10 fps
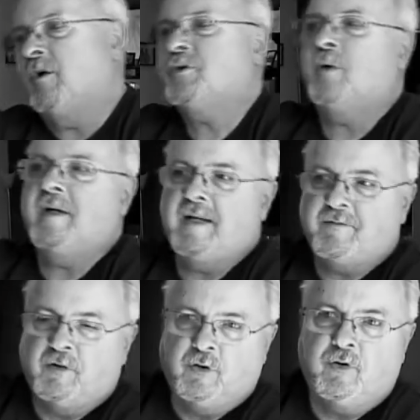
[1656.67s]
You know, so I didn't
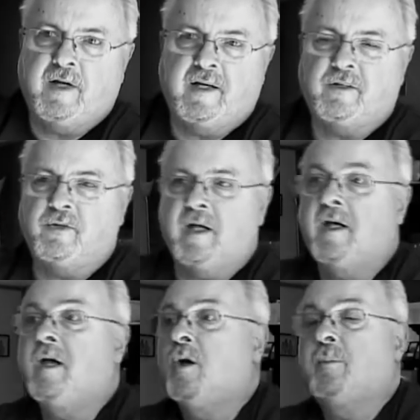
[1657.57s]
have to learn how to do
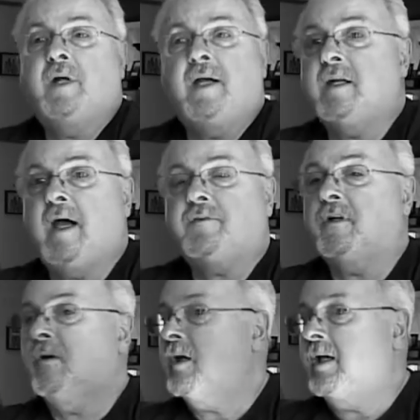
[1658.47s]
that. Yeah. But I didn't
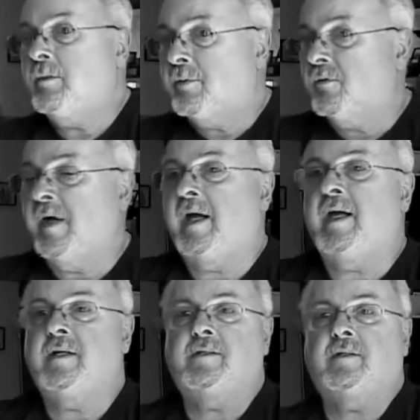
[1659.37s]
have to go to any
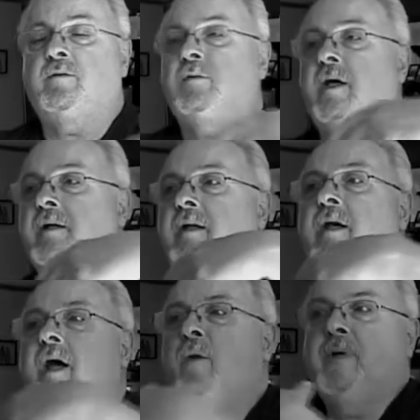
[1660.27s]
parades. And, and
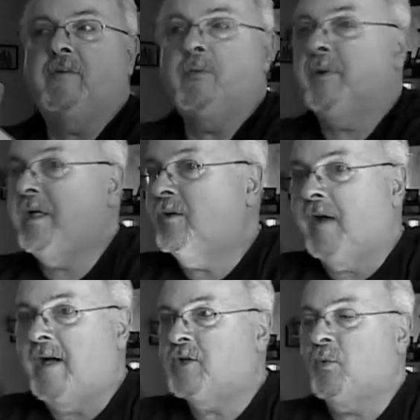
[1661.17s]
and when everybody
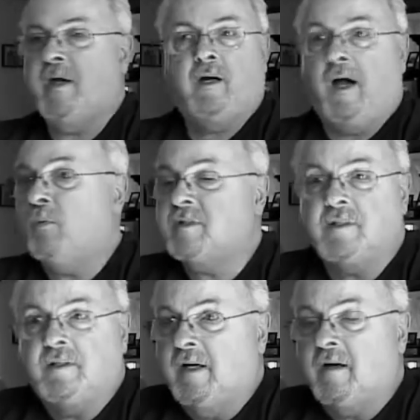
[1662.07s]
graduated, I
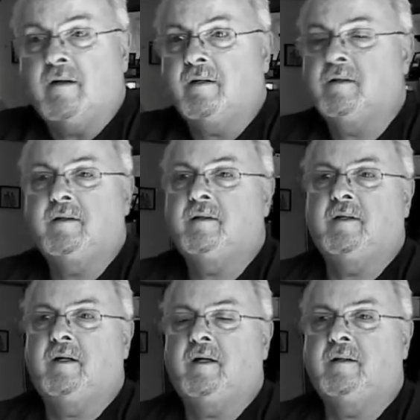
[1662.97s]
wasn't there. Oh,
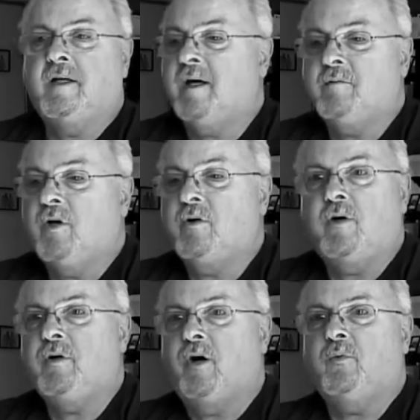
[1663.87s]
was that right? Yeah, no,
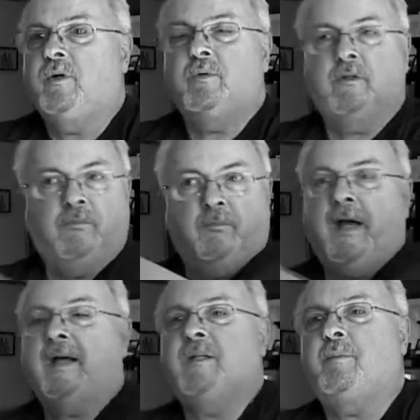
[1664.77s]
no, no. We were
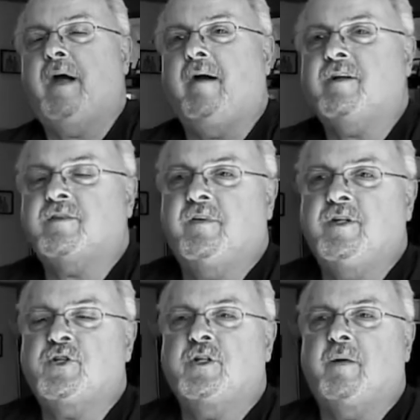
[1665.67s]
back in the barracks
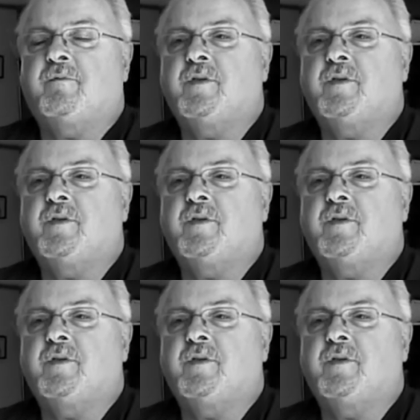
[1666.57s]
finishing mm -hmm.